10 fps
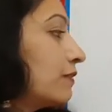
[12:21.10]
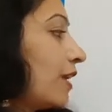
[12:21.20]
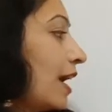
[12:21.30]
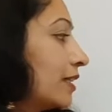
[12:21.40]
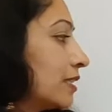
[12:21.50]

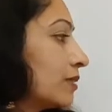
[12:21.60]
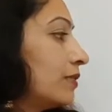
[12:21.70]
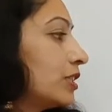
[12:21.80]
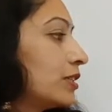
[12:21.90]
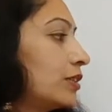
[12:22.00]
facts
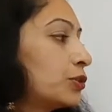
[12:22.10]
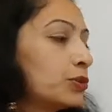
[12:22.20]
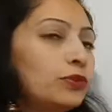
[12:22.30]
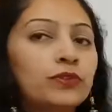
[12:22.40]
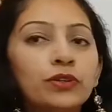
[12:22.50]
which are
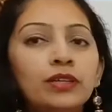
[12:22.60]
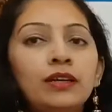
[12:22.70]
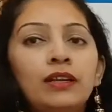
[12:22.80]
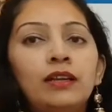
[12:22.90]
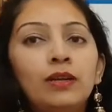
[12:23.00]
true for a
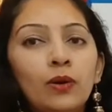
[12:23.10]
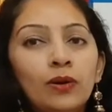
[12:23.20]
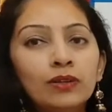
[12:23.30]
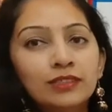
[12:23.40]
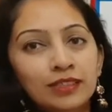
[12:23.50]

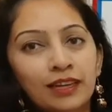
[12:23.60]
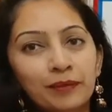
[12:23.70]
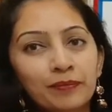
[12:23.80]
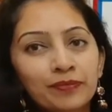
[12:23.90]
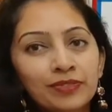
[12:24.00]
long time.